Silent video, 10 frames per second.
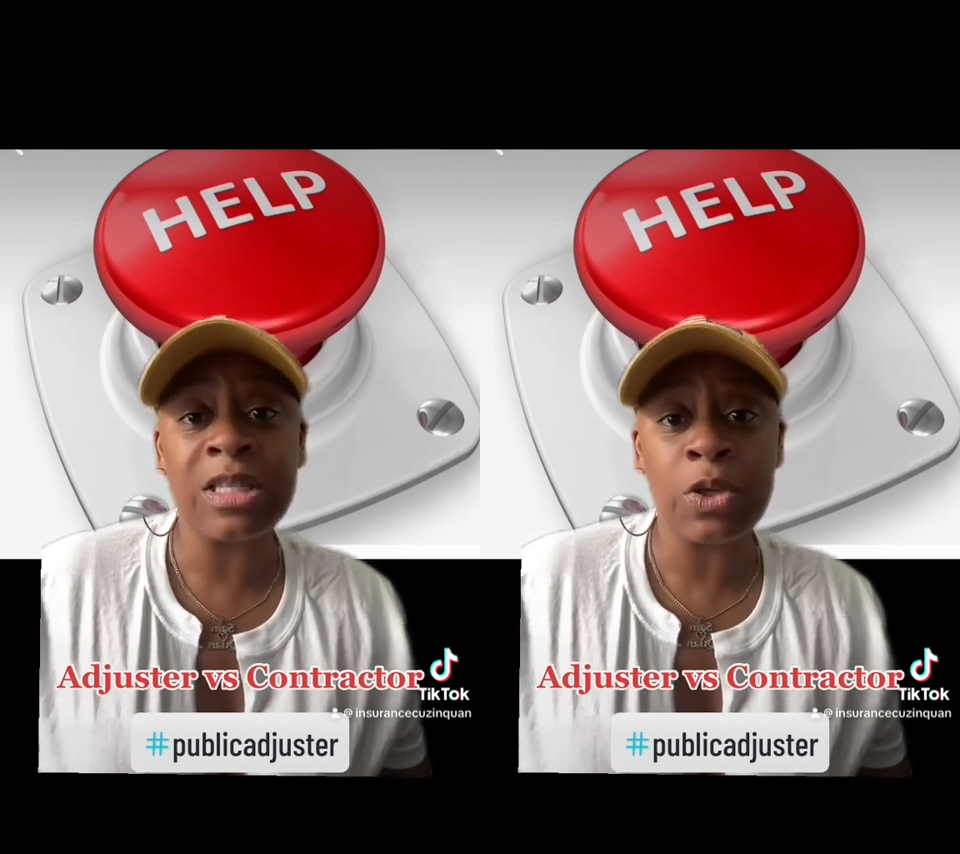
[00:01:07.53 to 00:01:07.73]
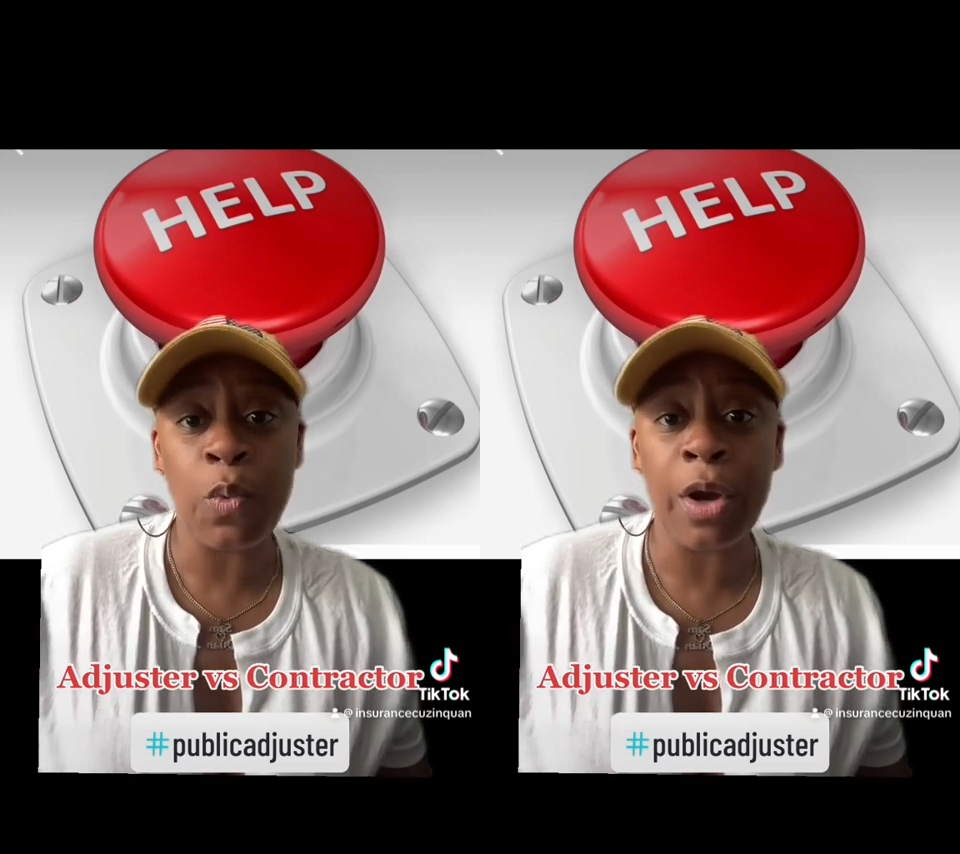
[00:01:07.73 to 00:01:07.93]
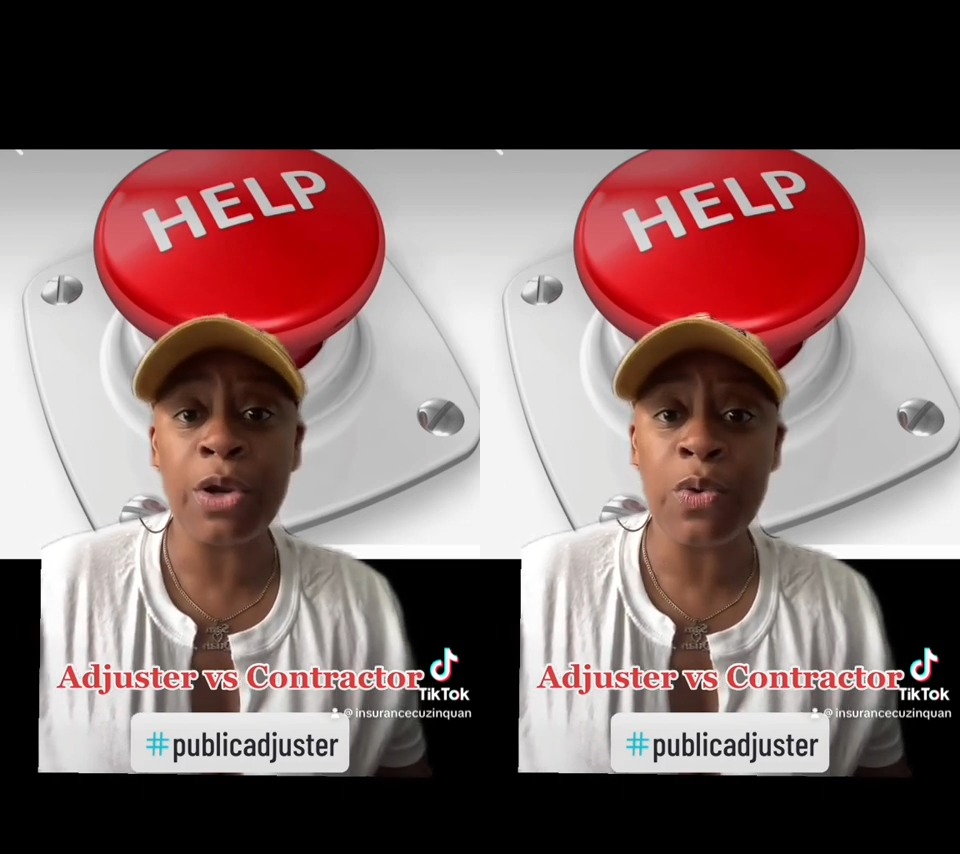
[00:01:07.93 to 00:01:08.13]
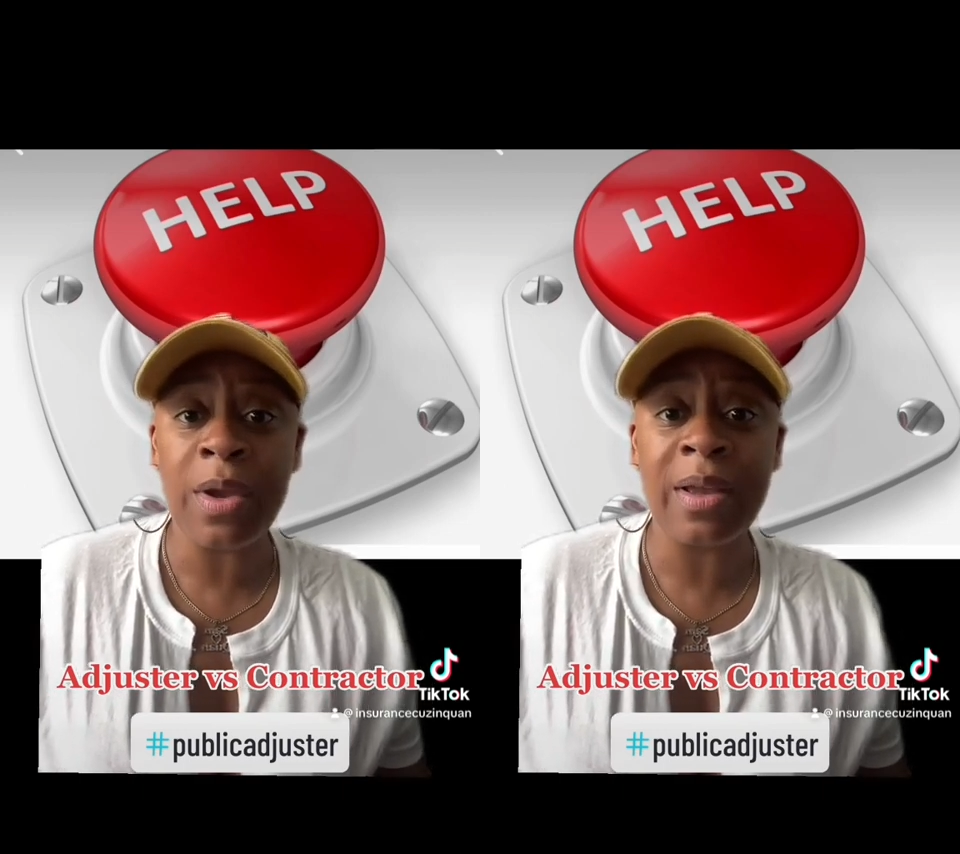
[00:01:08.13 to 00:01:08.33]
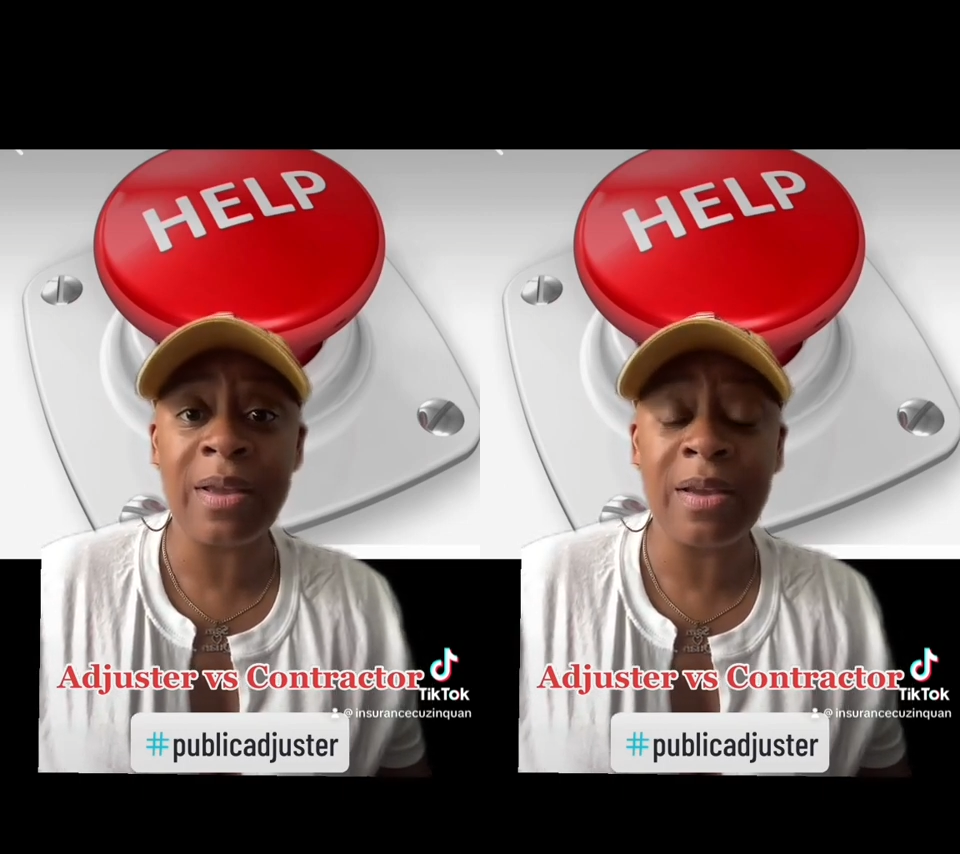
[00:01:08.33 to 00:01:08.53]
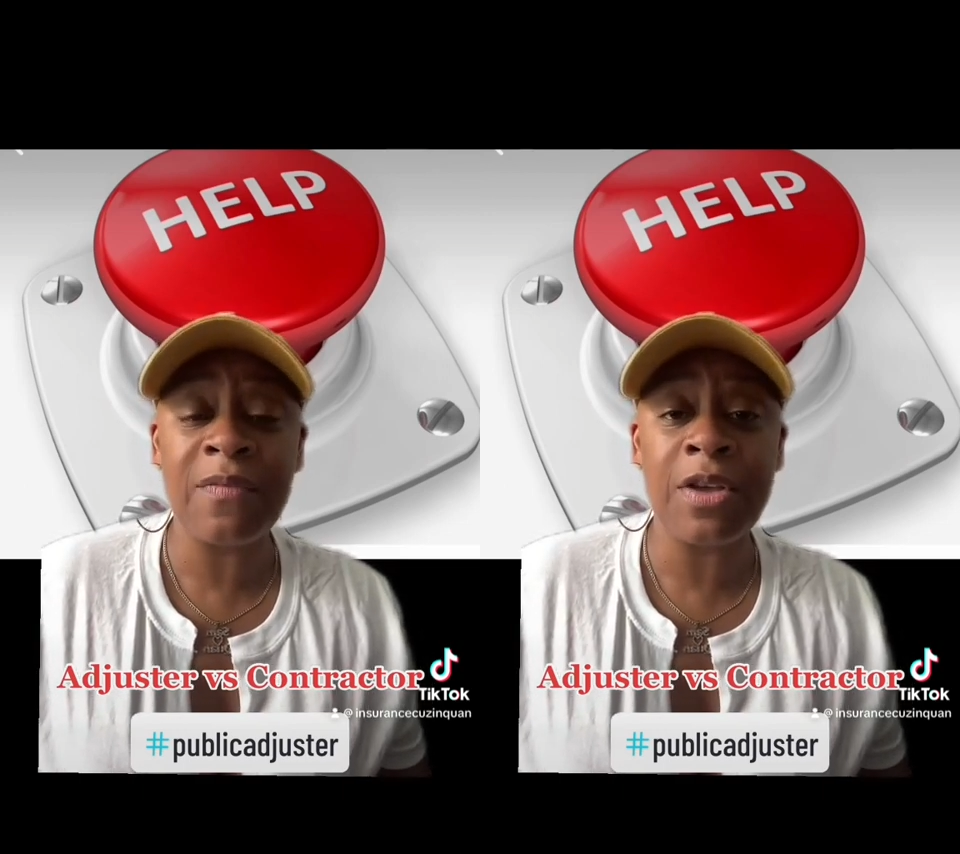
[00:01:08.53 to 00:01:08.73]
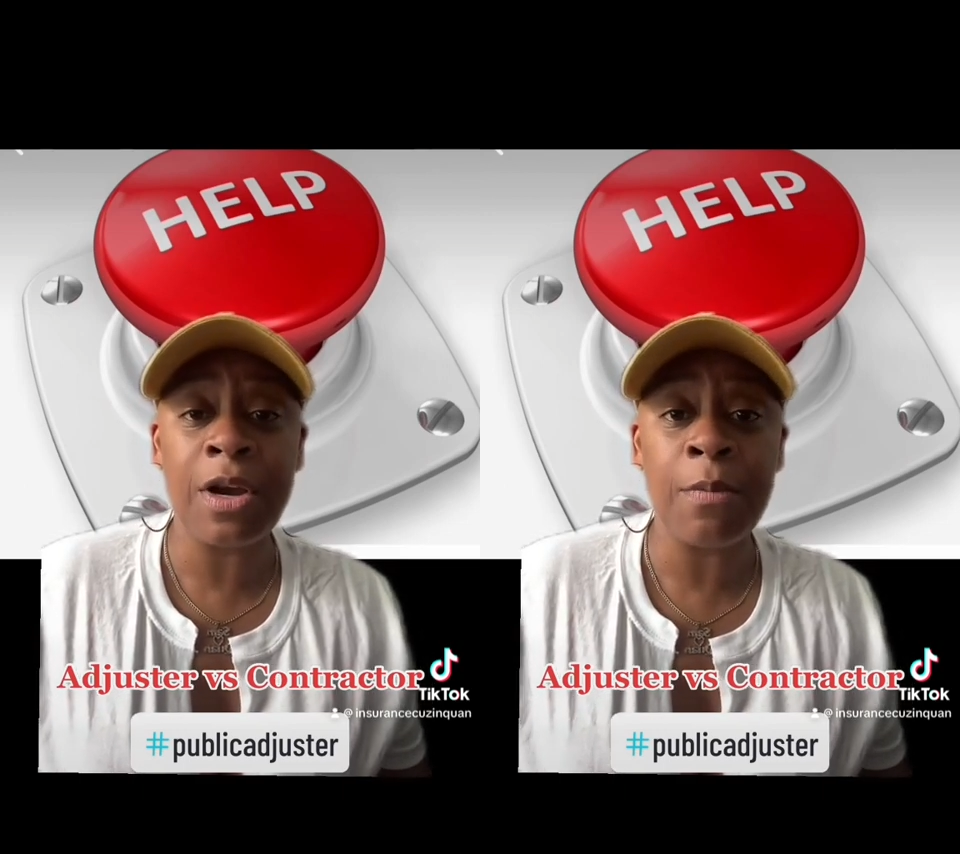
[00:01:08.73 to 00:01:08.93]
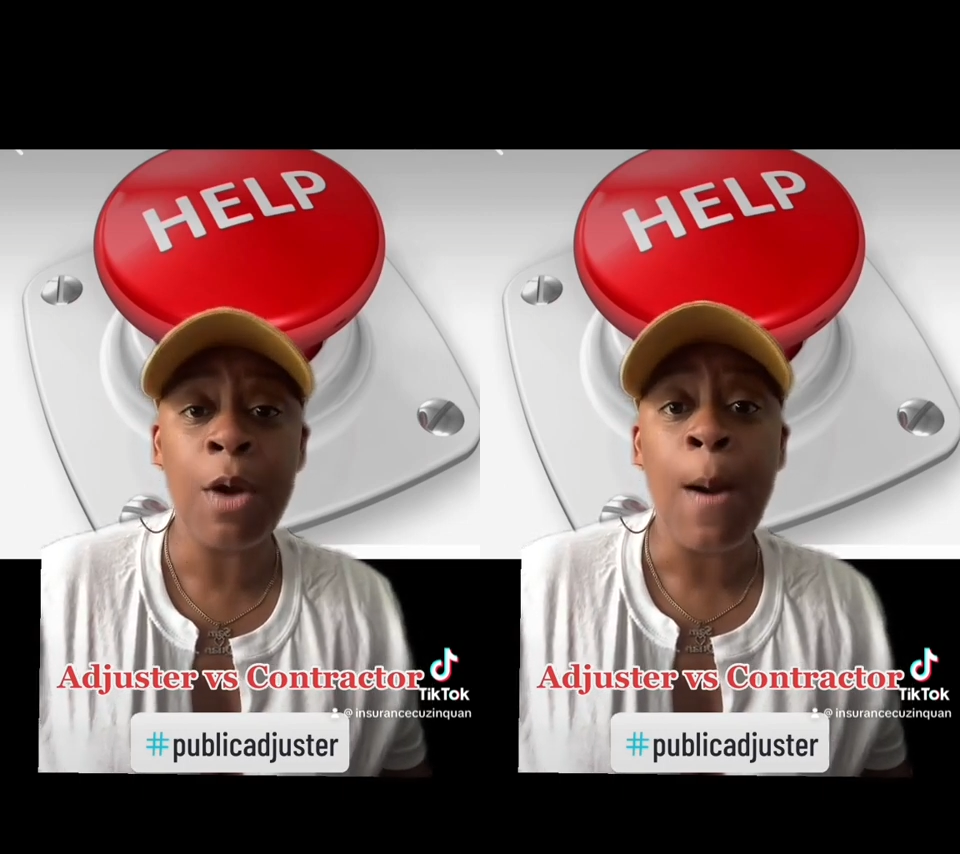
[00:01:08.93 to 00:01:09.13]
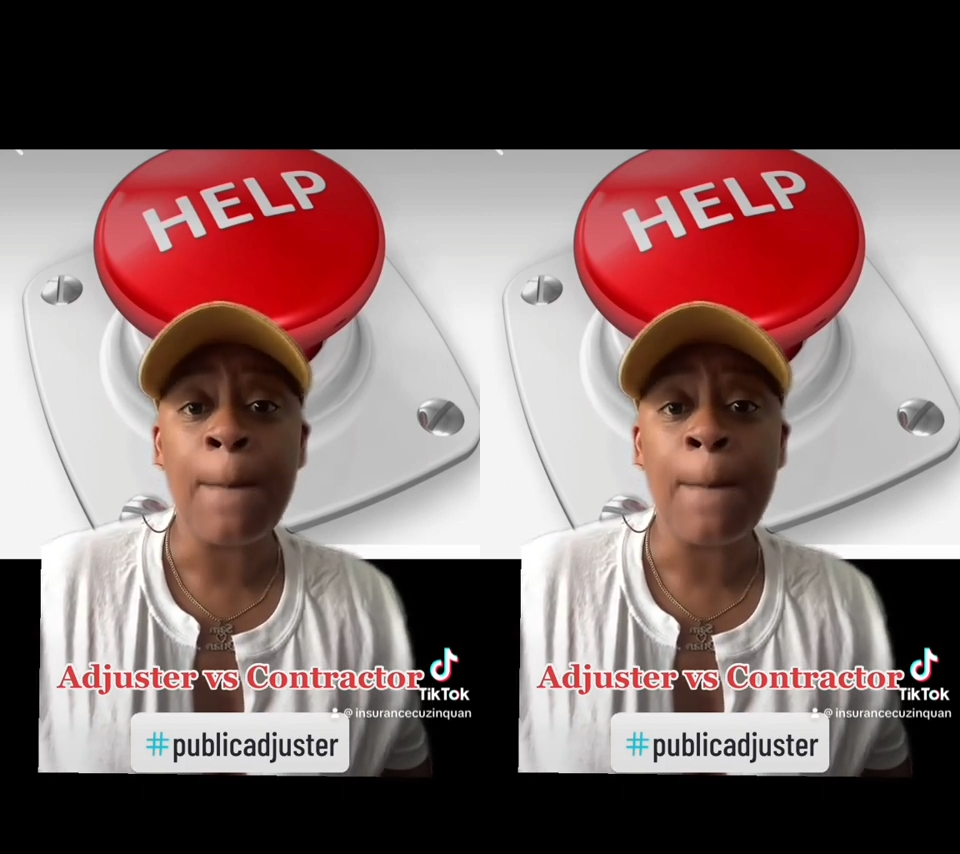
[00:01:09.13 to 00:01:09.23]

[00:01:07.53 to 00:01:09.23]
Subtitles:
to where you can give them